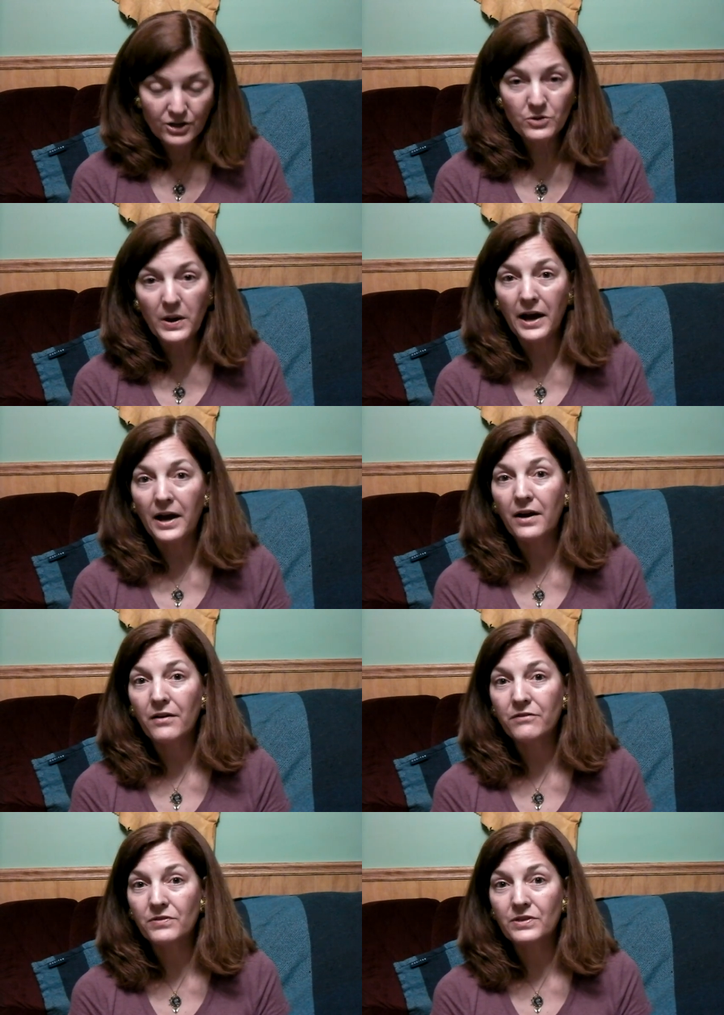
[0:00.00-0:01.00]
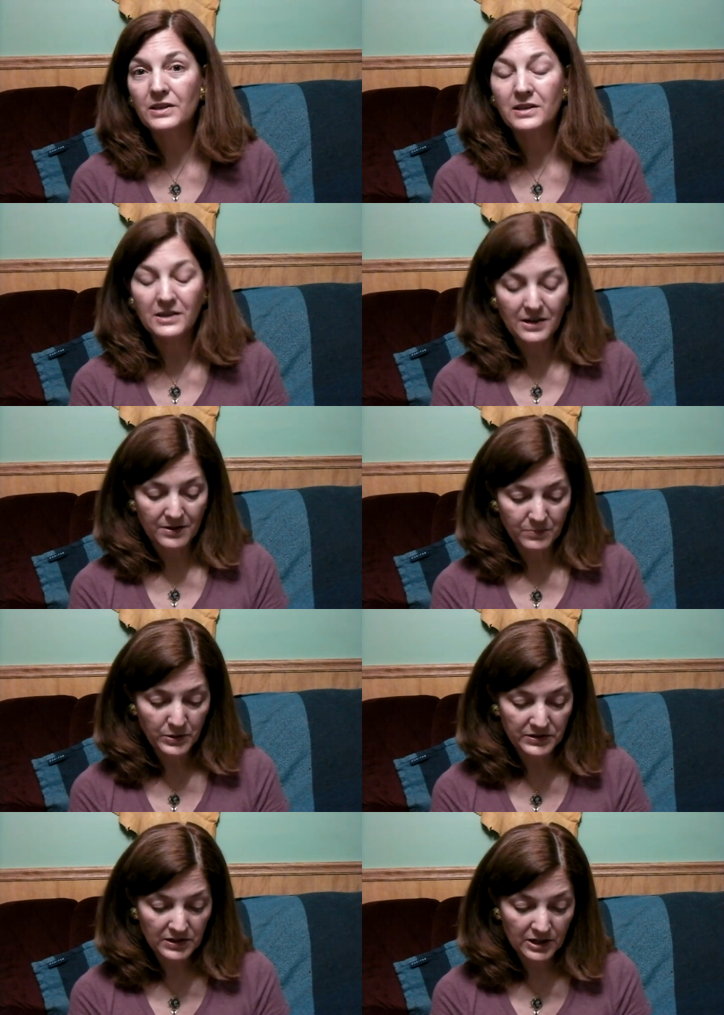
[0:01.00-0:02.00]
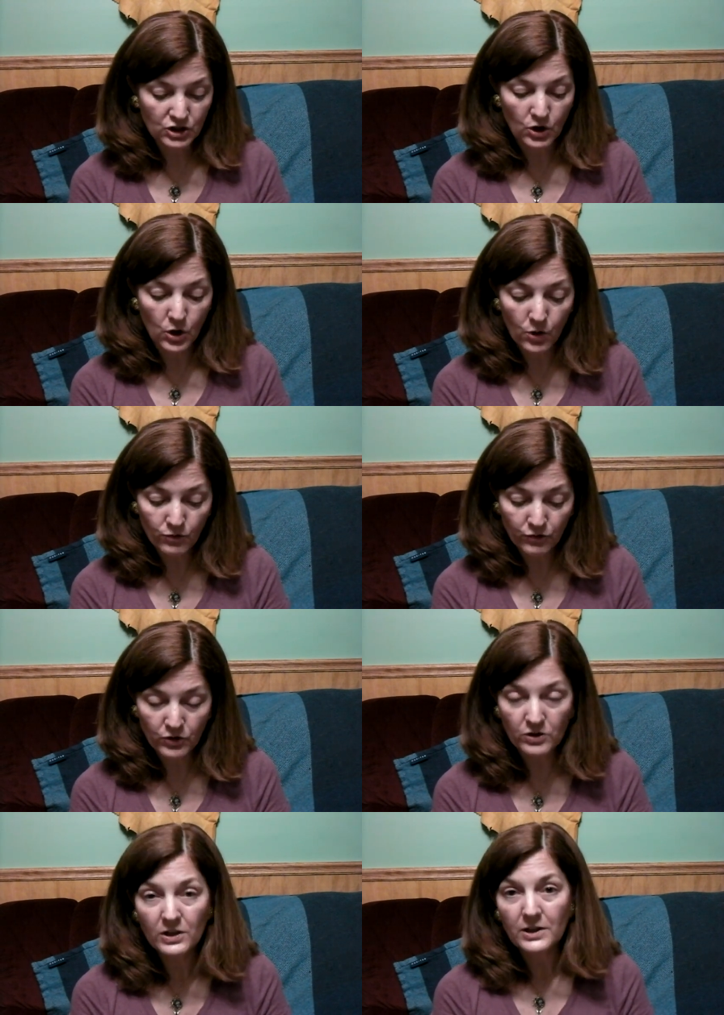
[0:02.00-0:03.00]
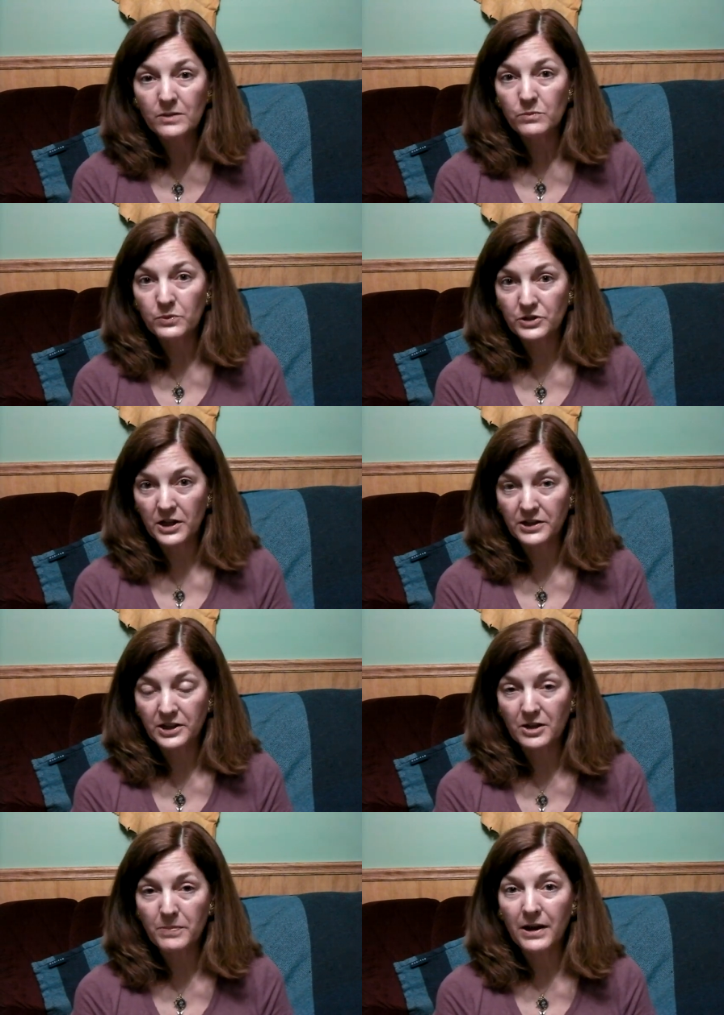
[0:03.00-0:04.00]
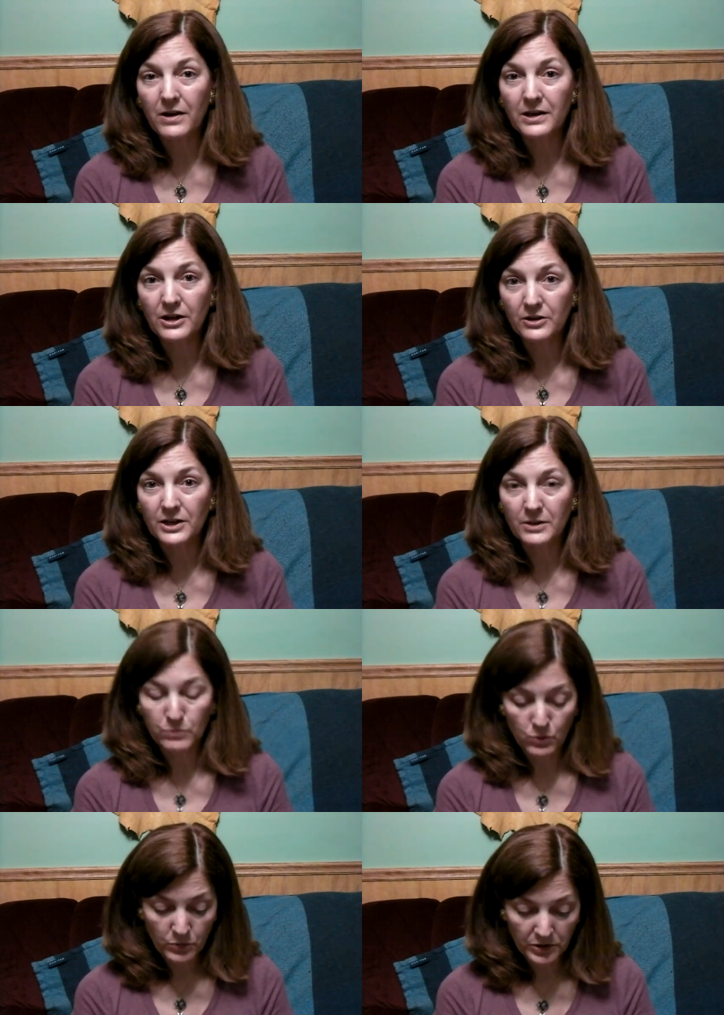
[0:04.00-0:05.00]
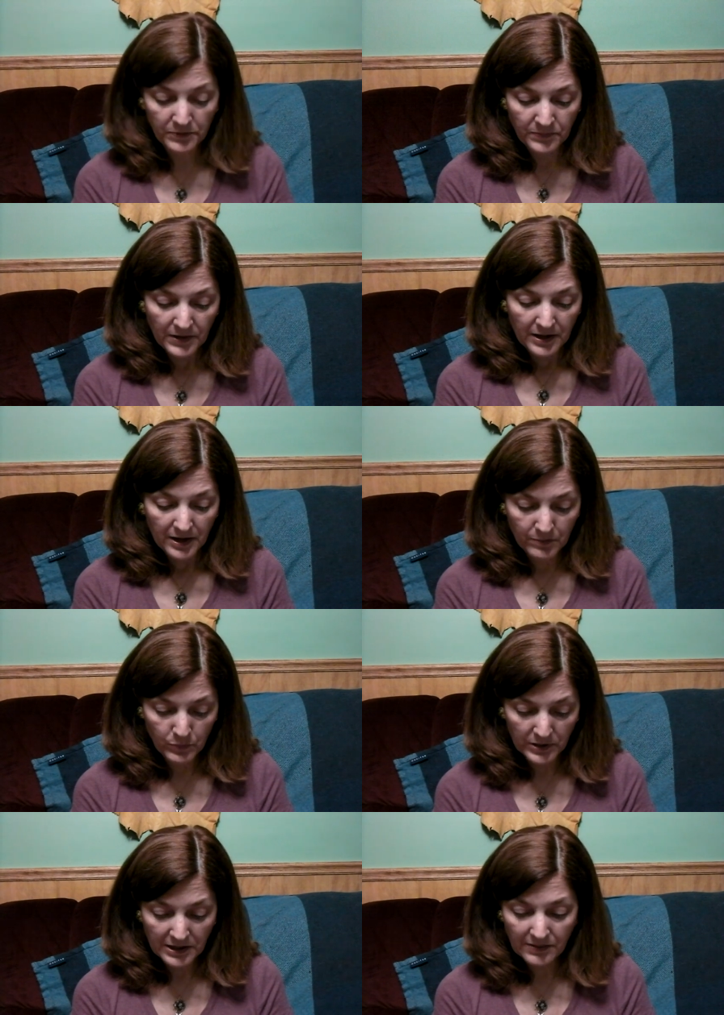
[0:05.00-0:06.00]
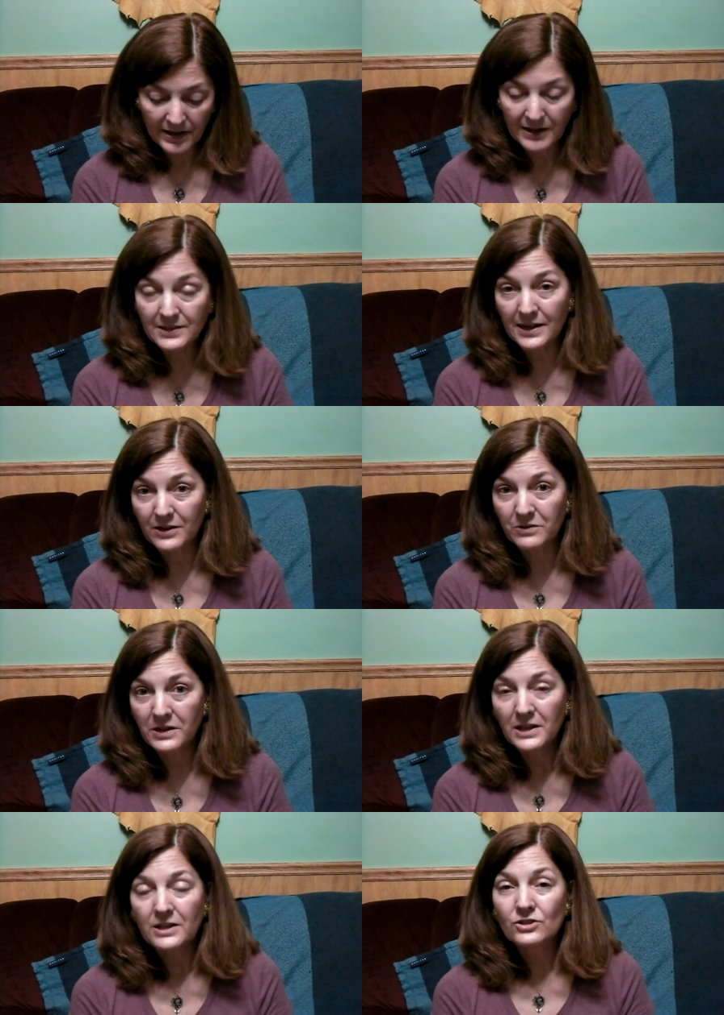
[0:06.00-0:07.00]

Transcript: You have the presidential hopeful talking about internet porn and bringing that down.